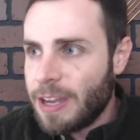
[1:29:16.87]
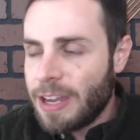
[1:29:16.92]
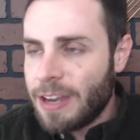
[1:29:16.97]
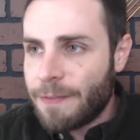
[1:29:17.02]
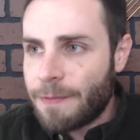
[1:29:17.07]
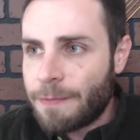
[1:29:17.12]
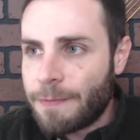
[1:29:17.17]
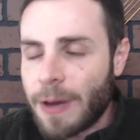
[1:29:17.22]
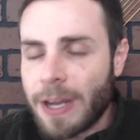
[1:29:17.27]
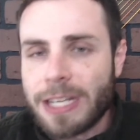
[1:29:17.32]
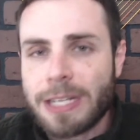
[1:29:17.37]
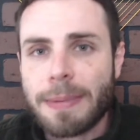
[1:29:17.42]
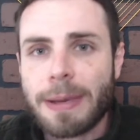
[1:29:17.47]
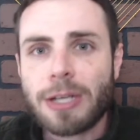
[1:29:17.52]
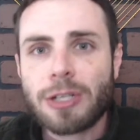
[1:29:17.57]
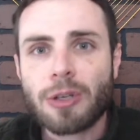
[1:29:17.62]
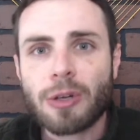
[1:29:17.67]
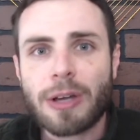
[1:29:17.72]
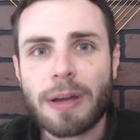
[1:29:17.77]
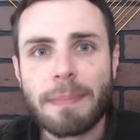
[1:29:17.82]

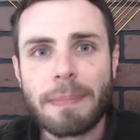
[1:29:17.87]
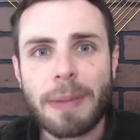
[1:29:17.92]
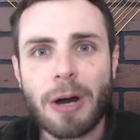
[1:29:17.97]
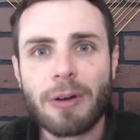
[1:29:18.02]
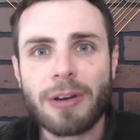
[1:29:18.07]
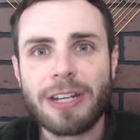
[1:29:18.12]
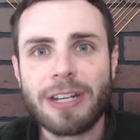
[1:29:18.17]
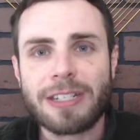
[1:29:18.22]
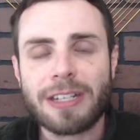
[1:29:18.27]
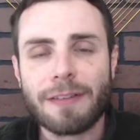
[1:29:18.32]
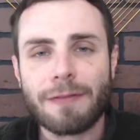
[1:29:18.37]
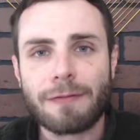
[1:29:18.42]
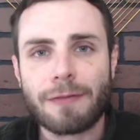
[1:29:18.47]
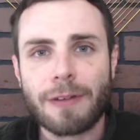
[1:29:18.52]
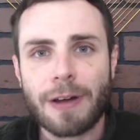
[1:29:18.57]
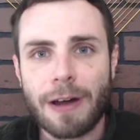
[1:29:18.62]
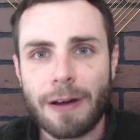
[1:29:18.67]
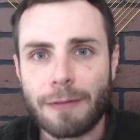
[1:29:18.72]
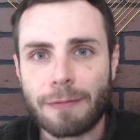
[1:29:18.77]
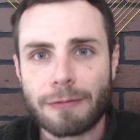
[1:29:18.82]
fundamental component
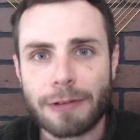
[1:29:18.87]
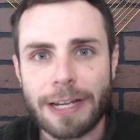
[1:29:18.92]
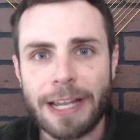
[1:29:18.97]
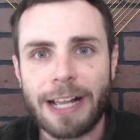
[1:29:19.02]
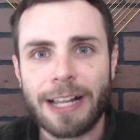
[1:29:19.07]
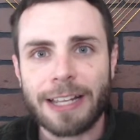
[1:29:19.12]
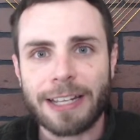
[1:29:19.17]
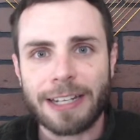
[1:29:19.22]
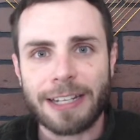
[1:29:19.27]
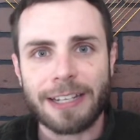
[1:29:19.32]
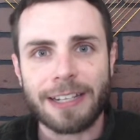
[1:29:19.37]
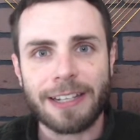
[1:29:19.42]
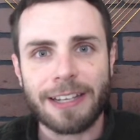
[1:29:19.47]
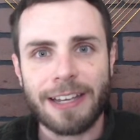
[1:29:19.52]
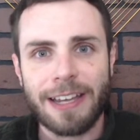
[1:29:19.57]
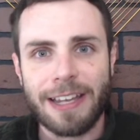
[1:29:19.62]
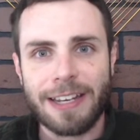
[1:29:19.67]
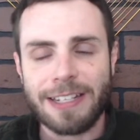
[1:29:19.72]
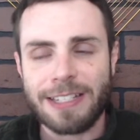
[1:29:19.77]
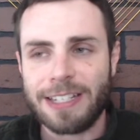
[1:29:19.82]
of reality,
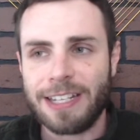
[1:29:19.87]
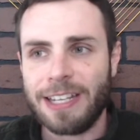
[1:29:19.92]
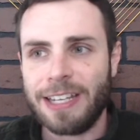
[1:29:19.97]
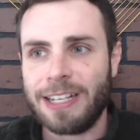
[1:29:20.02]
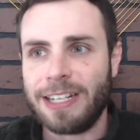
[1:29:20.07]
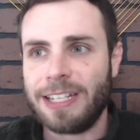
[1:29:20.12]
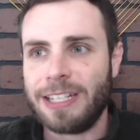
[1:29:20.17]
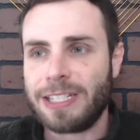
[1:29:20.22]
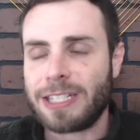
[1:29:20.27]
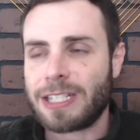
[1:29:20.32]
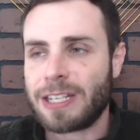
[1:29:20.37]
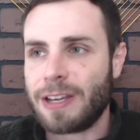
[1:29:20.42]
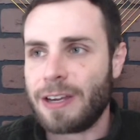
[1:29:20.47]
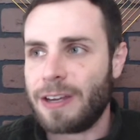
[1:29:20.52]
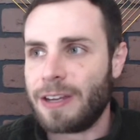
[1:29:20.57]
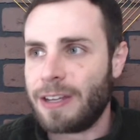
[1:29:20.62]
and it is